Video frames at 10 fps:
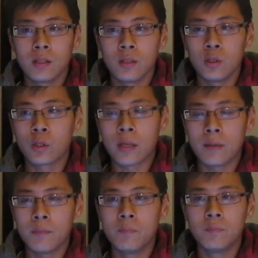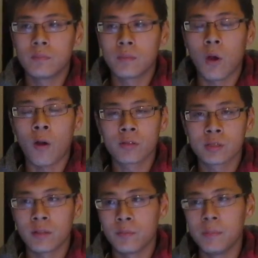you can all of a
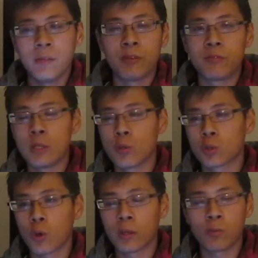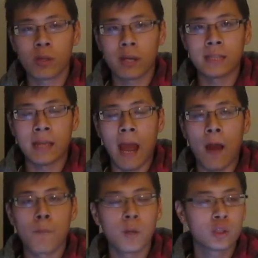sudden be 50 years old and realize
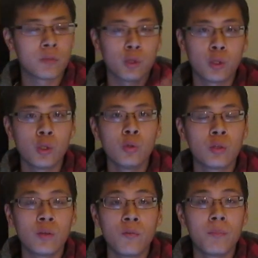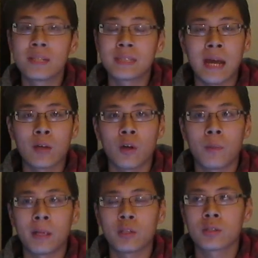how much of your youth you've missed out
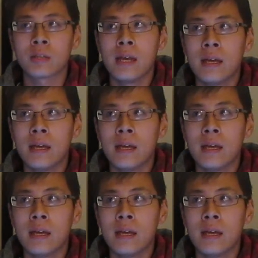on by just